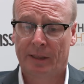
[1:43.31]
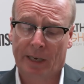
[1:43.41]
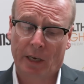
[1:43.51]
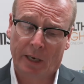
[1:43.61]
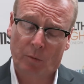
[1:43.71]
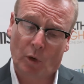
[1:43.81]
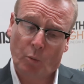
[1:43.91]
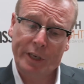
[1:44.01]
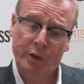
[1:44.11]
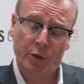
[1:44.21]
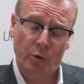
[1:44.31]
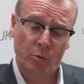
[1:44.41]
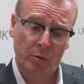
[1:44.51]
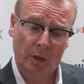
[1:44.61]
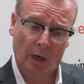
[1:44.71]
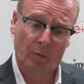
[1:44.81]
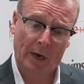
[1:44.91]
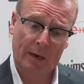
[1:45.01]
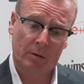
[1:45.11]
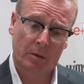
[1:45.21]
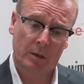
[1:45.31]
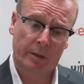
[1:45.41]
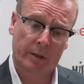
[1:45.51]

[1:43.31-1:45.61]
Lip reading: They're kind of what we do around